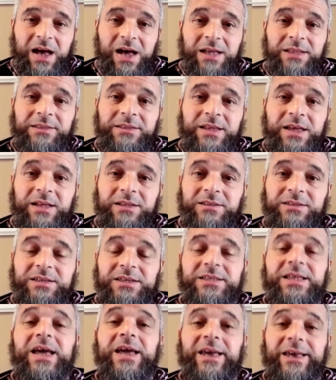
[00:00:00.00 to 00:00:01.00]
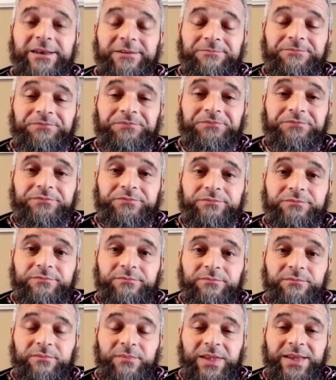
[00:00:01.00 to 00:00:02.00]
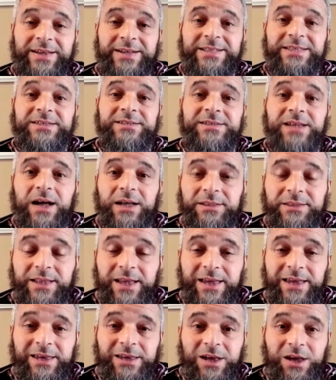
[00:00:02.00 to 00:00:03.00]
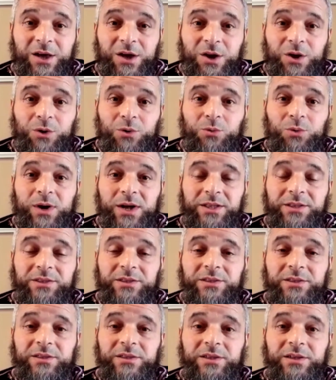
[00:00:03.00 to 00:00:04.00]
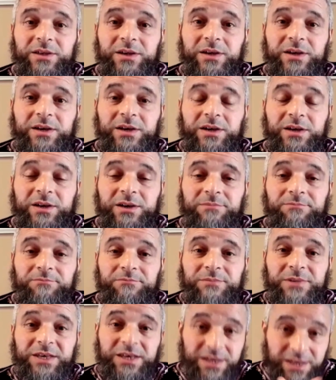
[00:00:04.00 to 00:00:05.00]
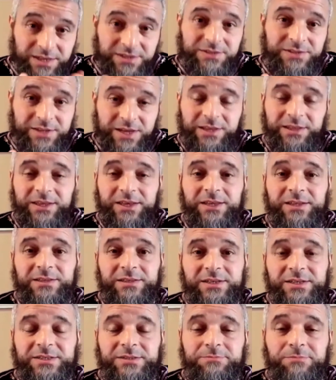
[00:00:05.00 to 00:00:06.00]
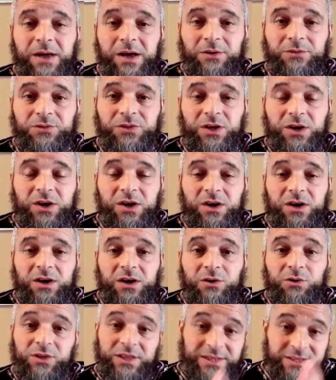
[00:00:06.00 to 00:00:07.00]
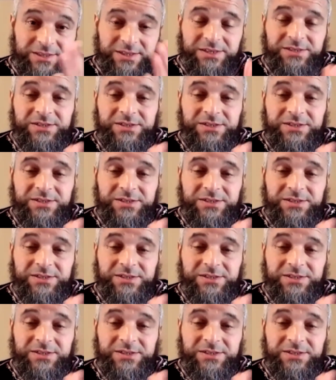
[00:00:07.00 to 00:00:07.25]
And then today, it is that day when he is there in this mount or in